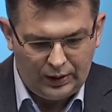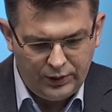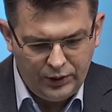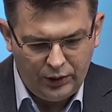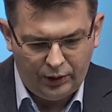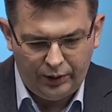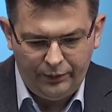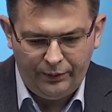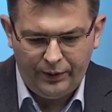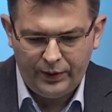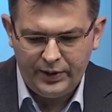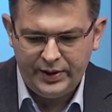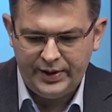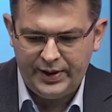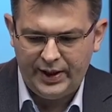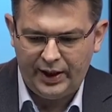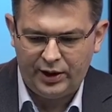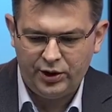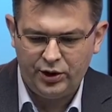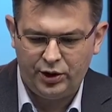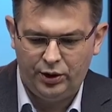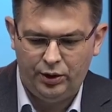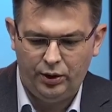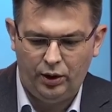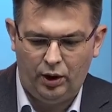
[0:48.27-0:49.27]
So the first
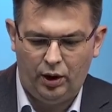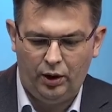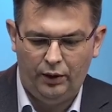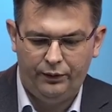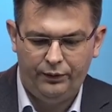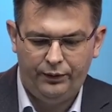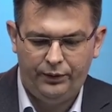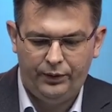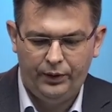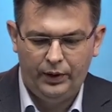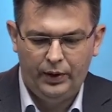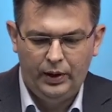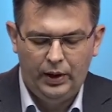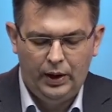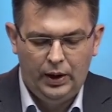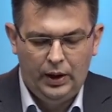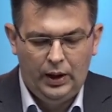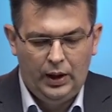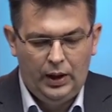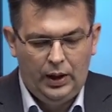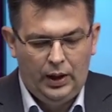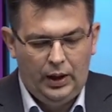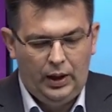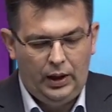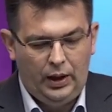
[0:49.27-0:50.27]
section of
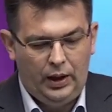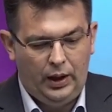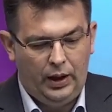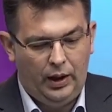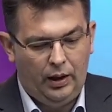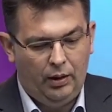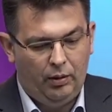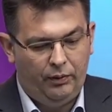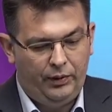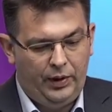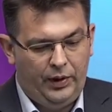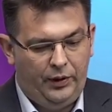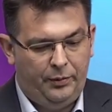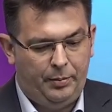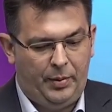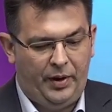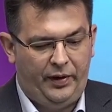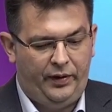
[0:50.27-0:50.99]
this